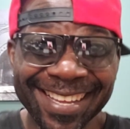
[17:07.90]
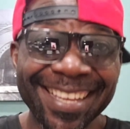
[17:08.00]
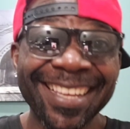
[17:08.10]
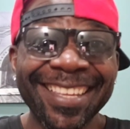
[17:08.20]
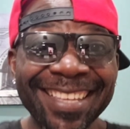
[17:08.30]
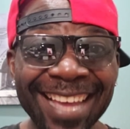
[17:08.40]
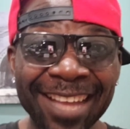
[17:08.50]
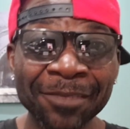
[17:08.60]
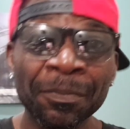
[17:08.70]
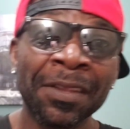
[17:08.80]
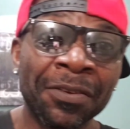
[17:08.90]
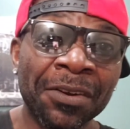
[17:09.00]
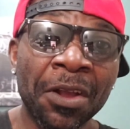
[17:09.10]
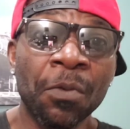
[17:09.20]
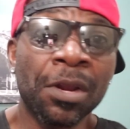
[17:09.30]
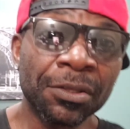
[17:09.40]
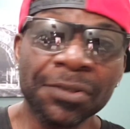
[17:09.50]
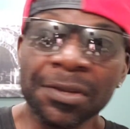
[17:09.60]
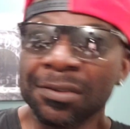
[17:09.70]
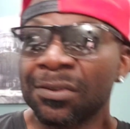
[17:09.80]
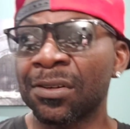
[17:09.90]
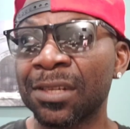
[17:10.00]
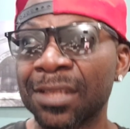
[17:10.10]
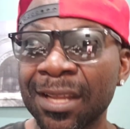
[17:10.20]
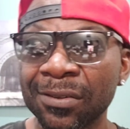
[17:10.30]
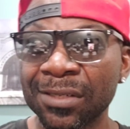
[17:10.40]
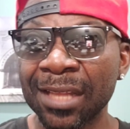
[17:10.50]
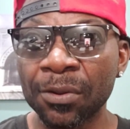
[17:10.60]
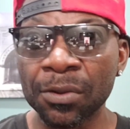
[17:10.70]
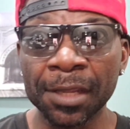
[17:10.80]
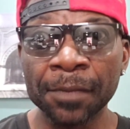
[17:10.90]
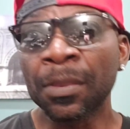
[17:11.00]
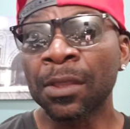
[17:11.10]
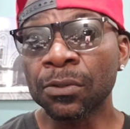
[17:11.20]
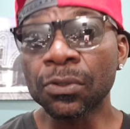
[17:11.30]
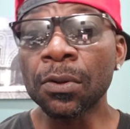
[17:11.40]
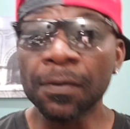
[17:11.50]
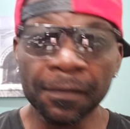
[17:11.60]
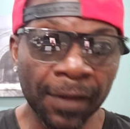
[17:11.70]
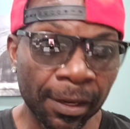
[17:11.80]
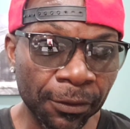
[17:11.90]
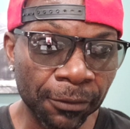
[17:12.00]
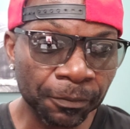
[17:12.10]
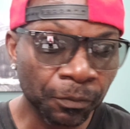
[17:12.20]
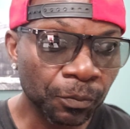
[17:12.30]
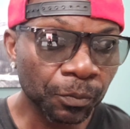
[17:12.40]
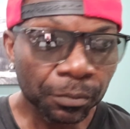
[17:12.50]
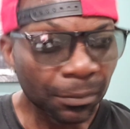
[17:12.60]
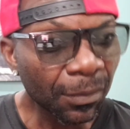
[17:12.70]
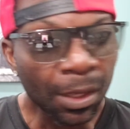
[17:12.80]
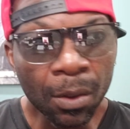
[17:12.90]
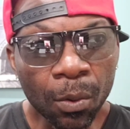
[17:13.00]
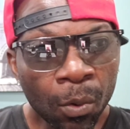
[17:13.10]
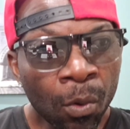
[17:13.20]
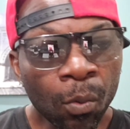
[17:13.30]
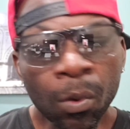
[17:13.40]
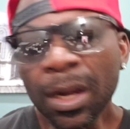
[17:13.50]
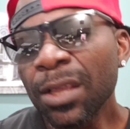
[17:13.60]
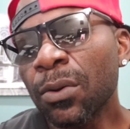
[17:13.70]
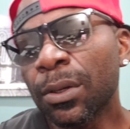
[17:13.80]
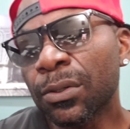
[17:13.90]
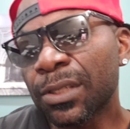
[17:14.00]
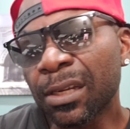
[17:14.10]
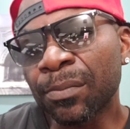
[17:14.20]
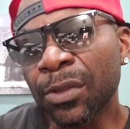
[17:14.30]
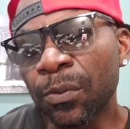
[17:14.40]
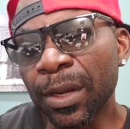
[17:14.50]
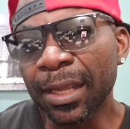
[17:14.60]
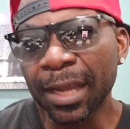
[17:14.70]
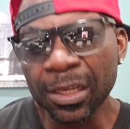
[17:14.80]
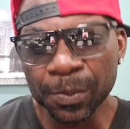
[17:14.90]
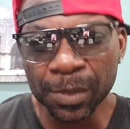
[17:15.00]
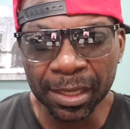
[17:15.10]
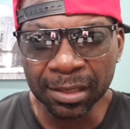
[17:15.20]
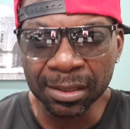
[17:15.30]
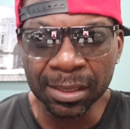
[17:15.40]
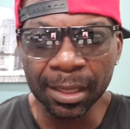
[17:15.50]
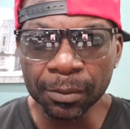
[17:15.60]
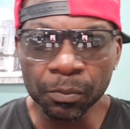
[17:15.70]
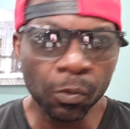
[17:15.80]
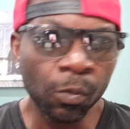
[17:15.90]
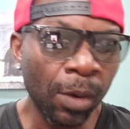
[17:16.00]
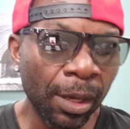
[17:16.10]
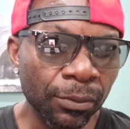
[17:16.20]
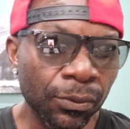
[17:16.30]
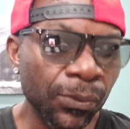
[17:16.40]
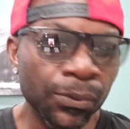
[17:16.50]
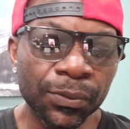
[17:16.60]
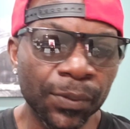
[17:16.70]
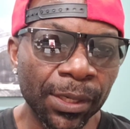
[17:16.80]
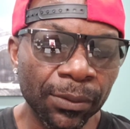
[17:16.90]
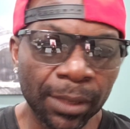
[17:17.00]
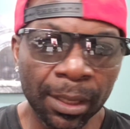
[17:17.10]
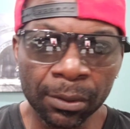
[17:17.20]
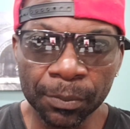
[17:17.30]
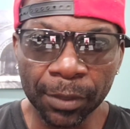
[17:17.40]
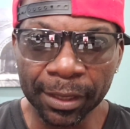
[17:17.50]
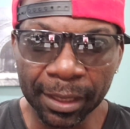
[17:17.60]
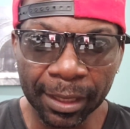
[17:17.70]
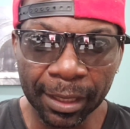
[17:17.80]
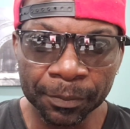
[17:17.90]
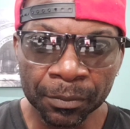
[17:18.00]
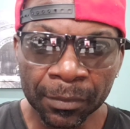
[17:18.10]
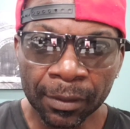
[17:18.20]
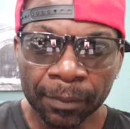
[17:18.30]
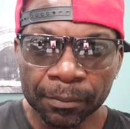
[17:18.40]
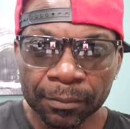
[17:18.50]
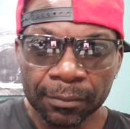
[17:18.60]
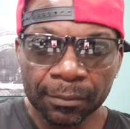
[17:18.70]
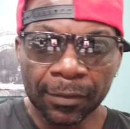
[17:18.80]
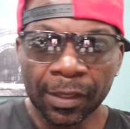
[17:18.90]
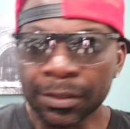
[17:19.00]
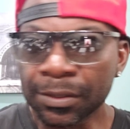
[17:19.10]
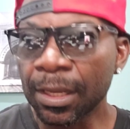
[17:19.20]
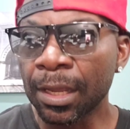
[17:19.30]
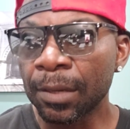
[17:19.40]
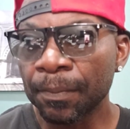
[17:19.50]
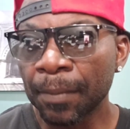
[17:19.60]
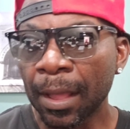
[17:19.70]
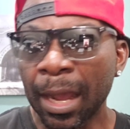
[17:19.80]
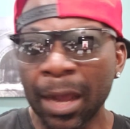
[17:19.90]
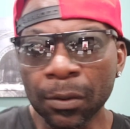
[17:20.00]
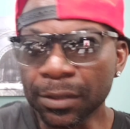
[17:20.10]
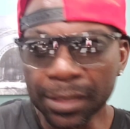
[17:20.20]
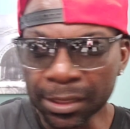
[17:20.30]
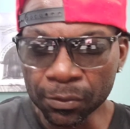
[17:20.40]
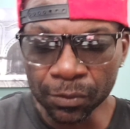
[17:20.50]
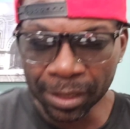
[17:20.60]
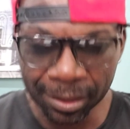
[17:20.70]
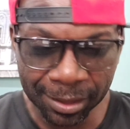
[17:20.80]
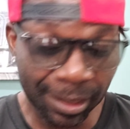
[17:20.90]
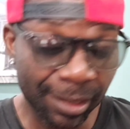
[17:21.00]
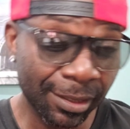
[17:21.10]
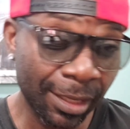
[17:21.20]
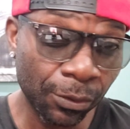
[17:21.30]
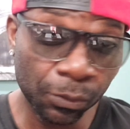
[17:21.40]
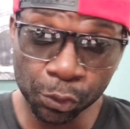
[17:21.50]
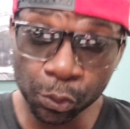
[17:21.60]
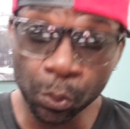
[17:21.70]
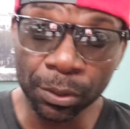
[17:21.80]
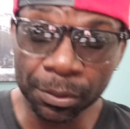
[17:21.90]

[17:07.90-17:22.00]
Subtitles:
Yeah. The other one I talked to the other day, I was like, okay, store of value. What are you going to tell me when Kaspa gets there, $1-2 trillion market cap? He said, I don't think it will get there. I said, are you sure?